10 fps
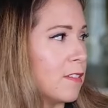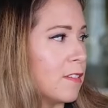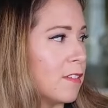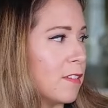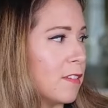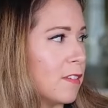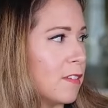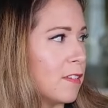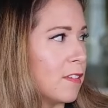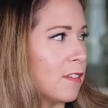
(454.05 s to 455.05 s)

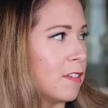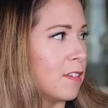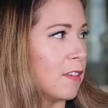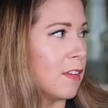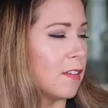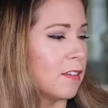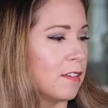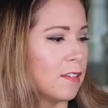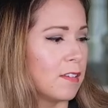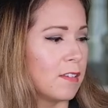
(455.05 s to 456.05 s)

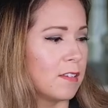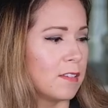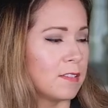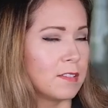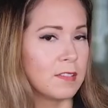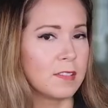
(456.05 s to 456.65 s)
(not speaking)